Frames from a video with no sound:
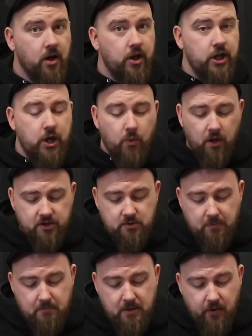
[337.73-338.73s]
you want to
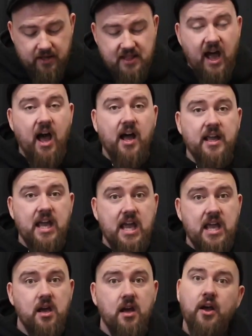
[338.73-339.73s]
be muting the high
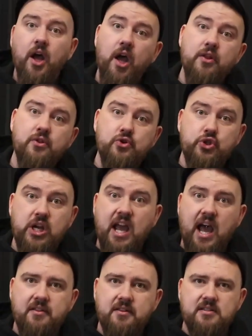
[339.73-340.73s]
E and the G
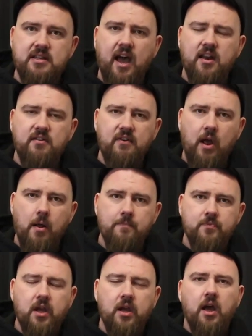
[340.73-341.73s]
either side of it.
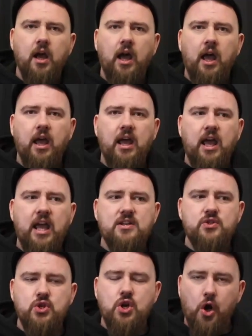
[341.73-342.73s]

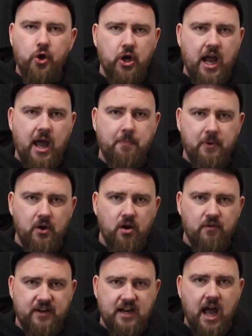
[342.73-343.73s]
It's not going to happen
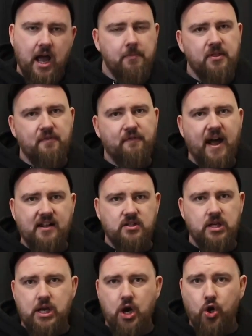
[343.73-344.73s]
overnight, but the fact
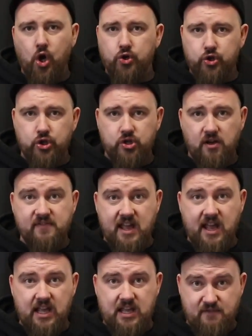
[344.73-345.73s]
that you're conscious of
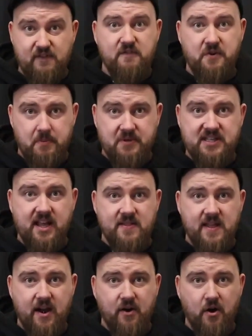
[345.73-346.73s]
it, you're 50%
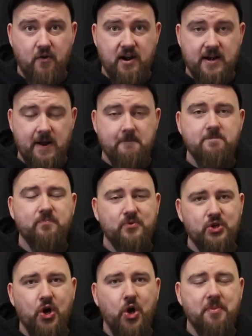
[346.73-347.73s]
there already.
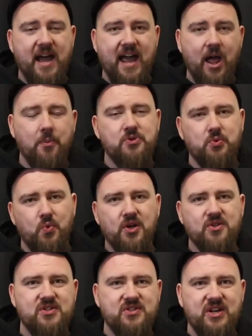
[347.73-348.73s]
So I hope that helps and
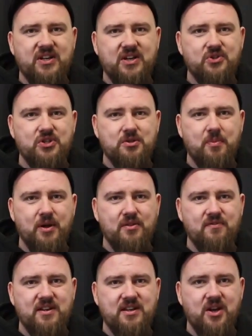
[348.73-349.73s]
works as an addition to my other
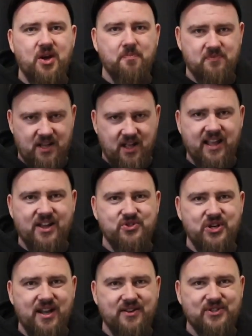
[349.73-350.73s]
video. I'll catch
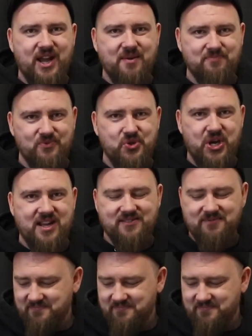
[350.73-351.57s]
you next time. Cheers.